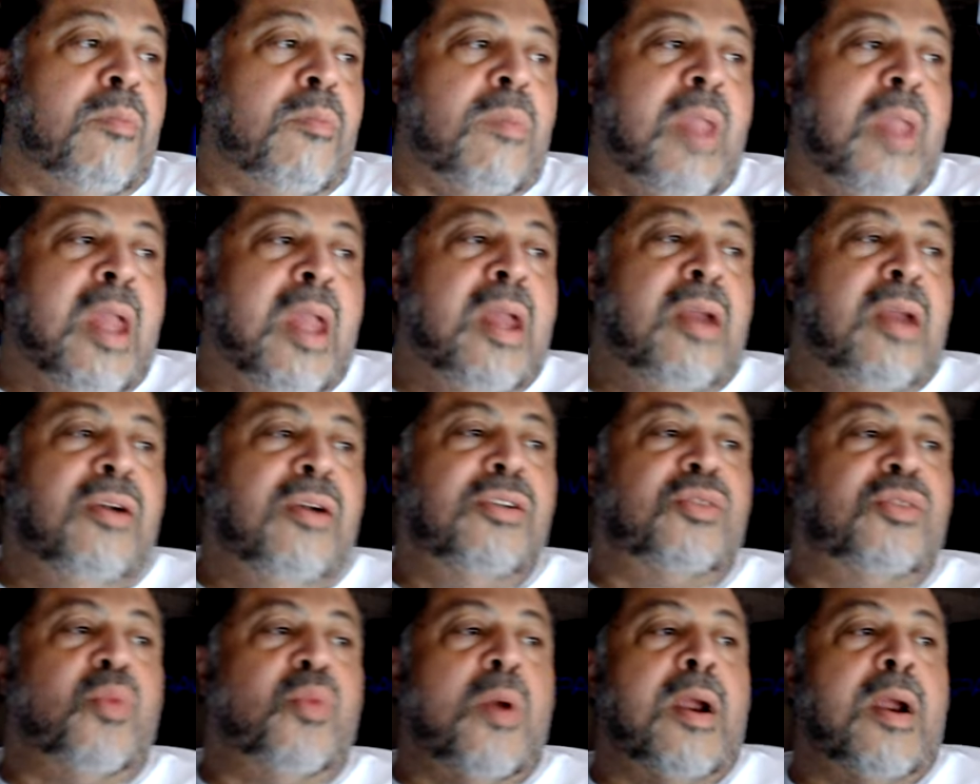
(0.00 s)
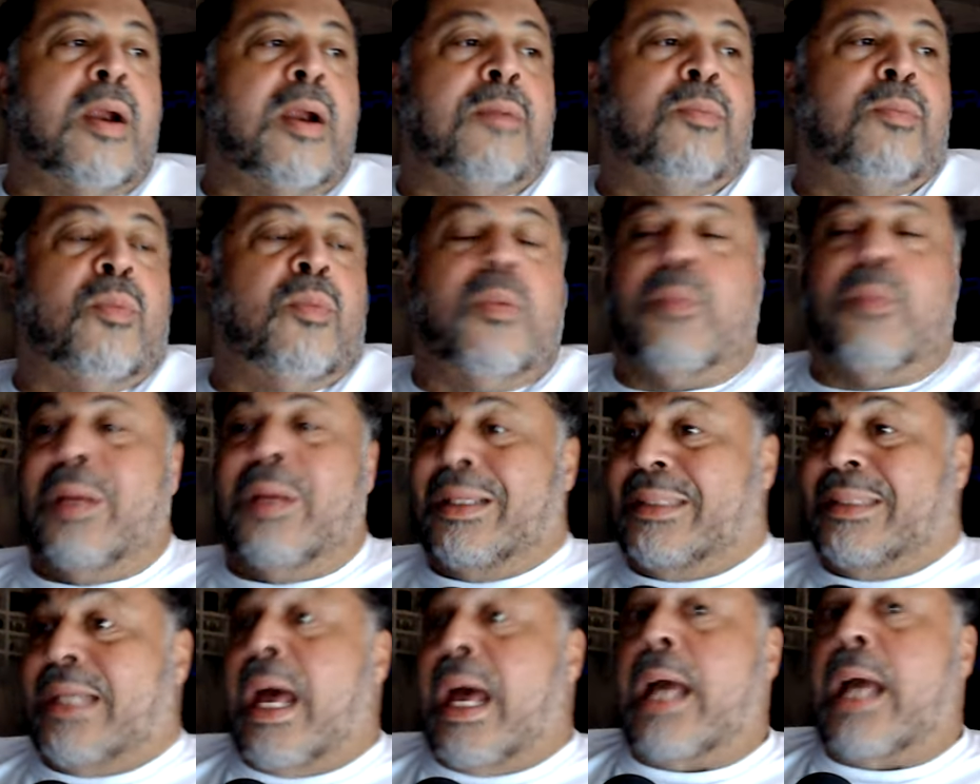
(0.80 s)
here's where
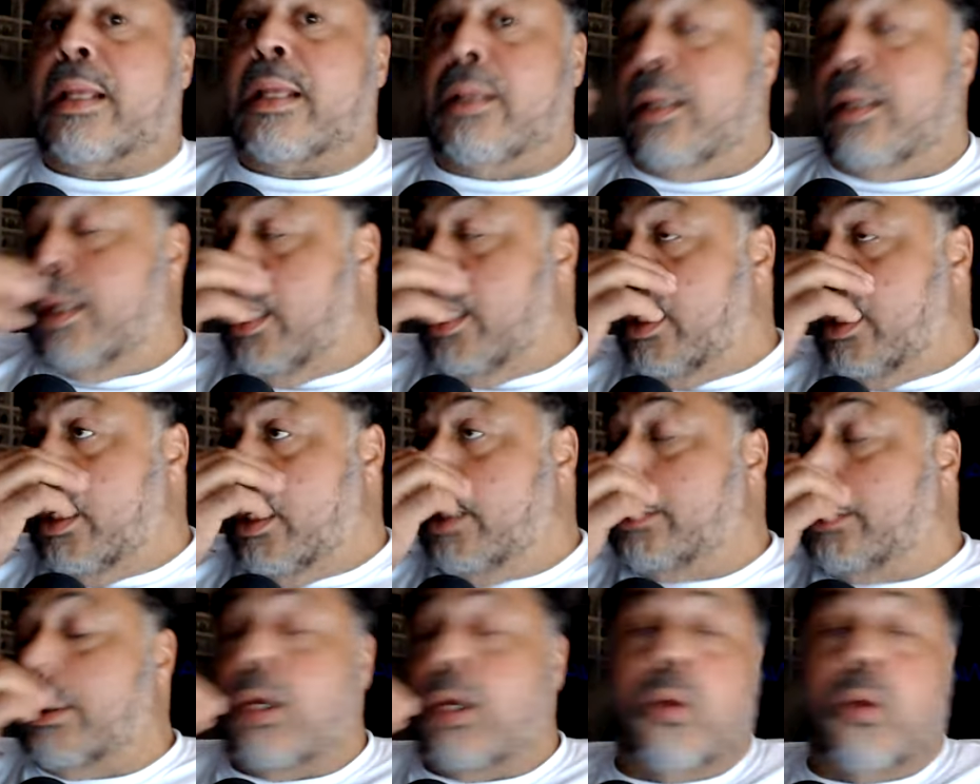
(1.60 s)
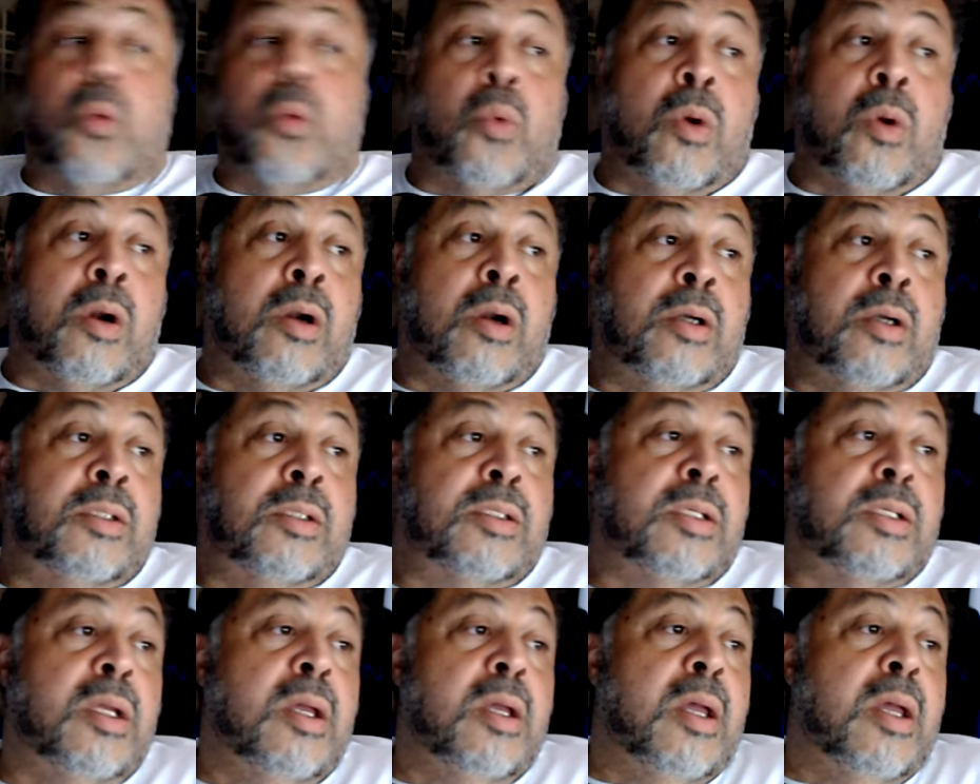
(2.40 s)
exactly, in his own
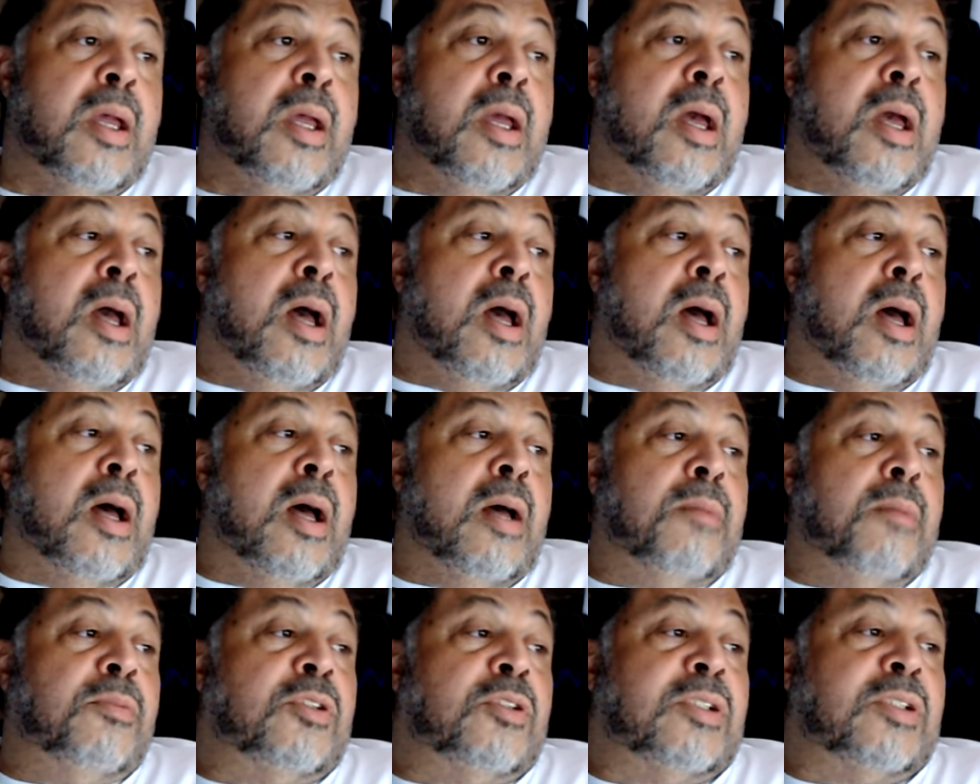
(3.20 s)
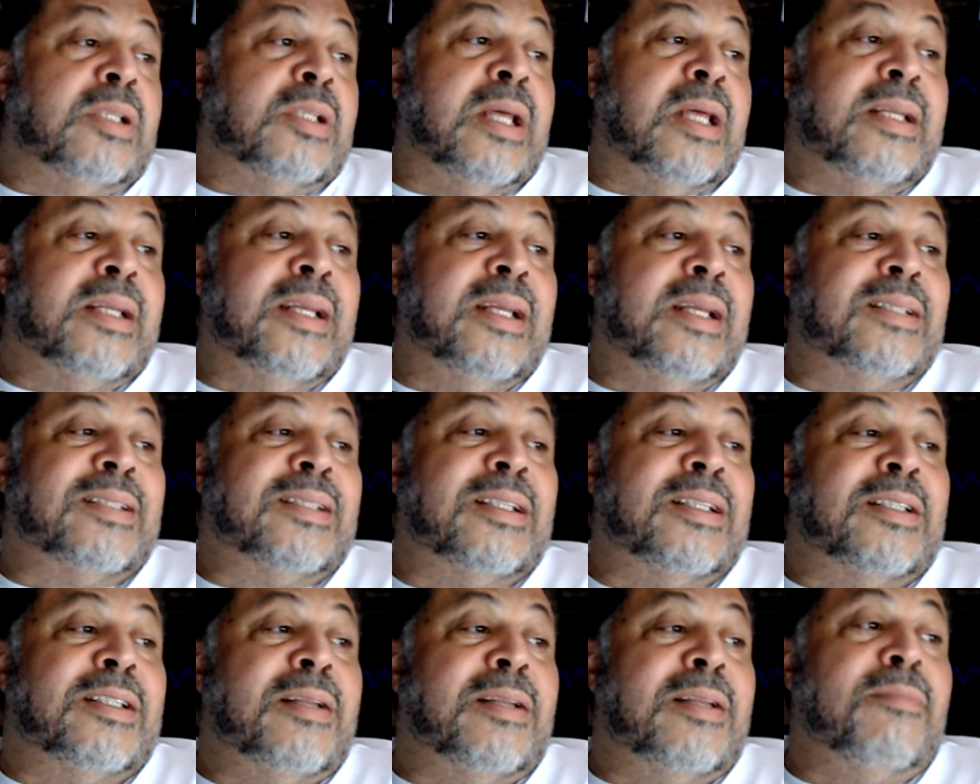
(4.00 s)
words, um, says he's
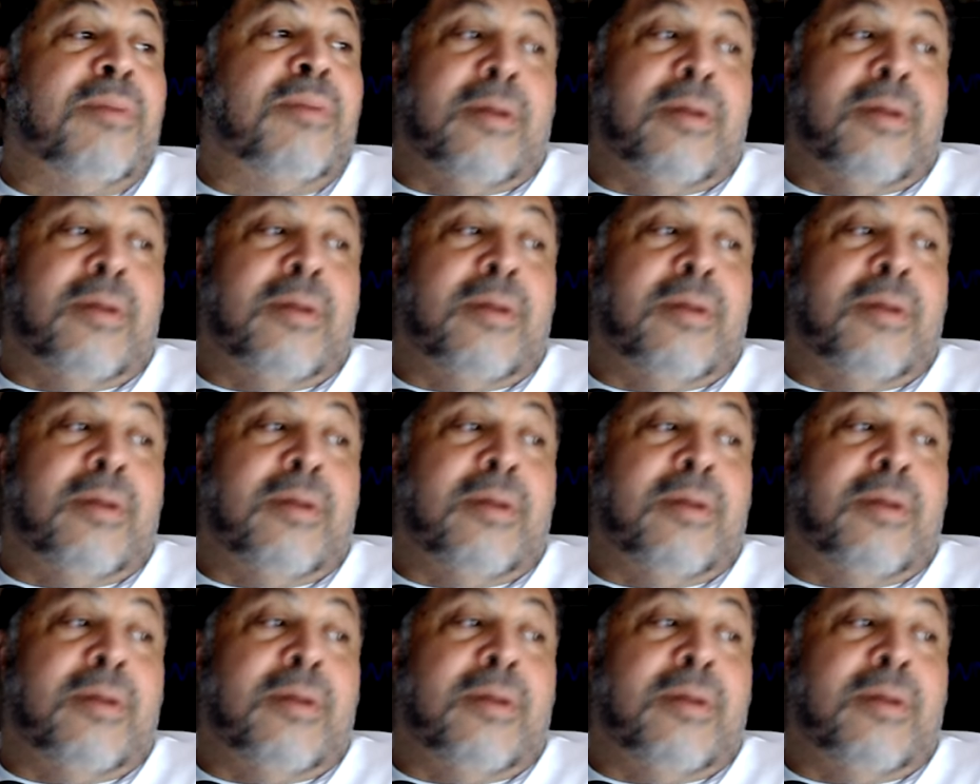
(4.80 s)
in.